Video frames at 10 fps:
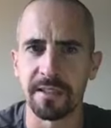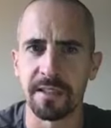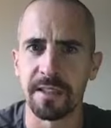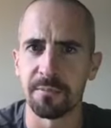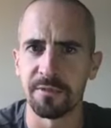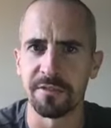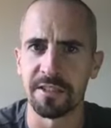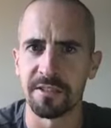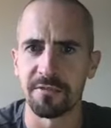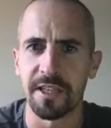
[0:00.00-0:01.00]
uh,
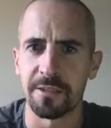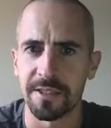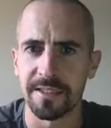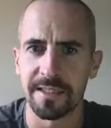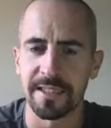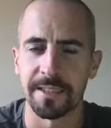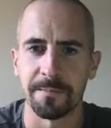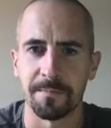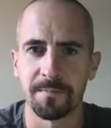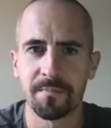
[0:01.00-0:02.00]
breweries around
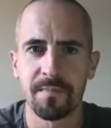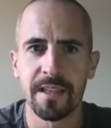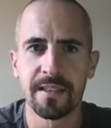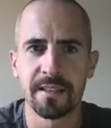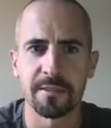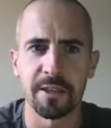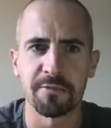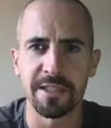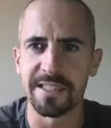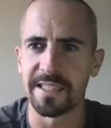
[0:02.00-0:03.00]
um, around
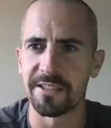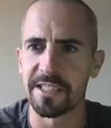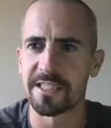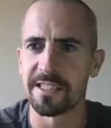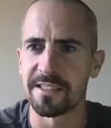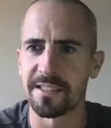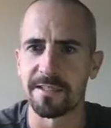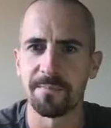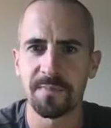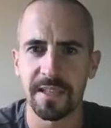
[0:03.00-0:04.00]
Red Deer, actually. So
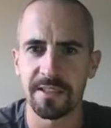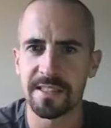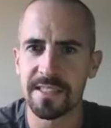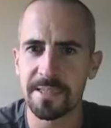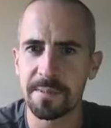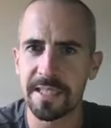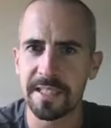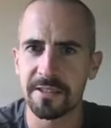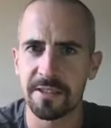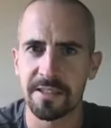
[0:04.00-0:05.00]
I got a six pack of
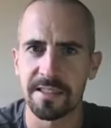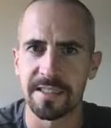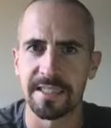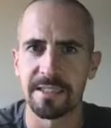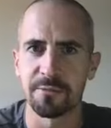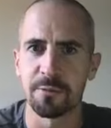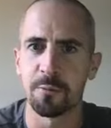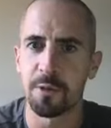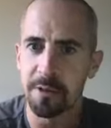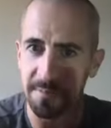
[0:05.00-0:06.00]
those today to
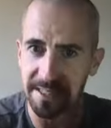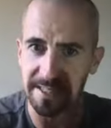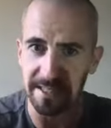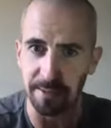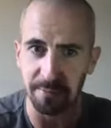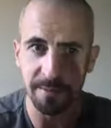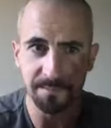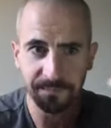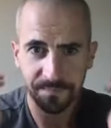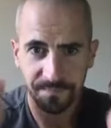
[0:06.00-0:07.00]
reward myself
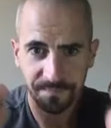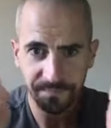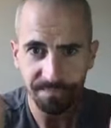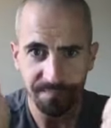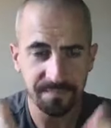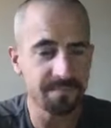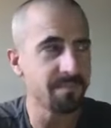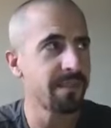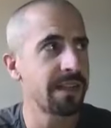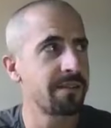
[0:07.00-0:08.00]

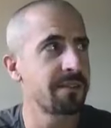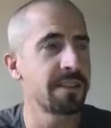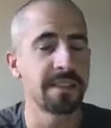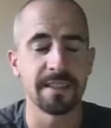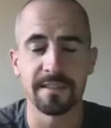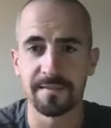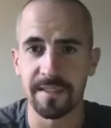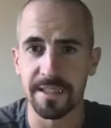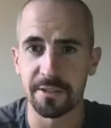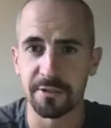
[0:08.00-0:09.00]
for
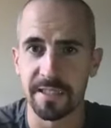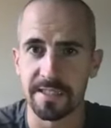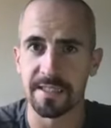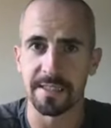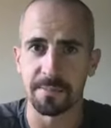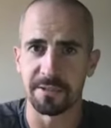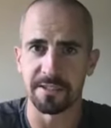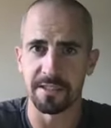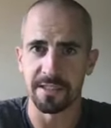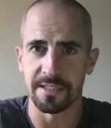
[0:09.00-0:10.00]
that horrendous
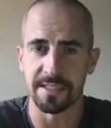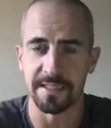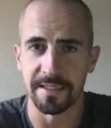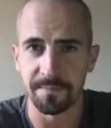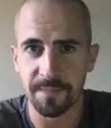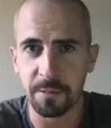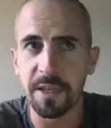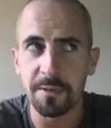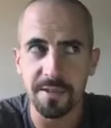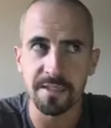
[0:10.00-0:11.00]
experience yesterday. Well,
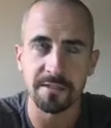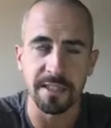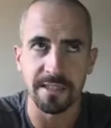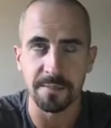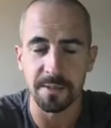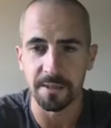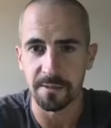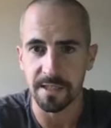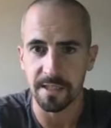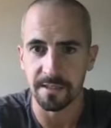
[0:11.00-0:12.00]
it wasn't horrendous, but it
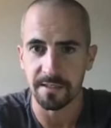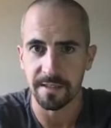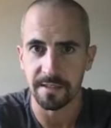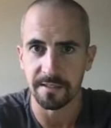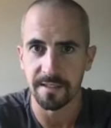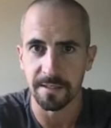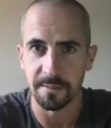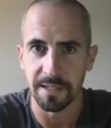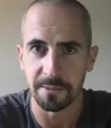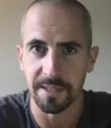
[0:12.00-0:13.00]
was hard in in
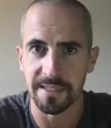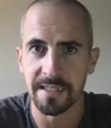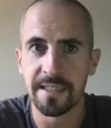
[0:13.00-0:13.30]
many ways.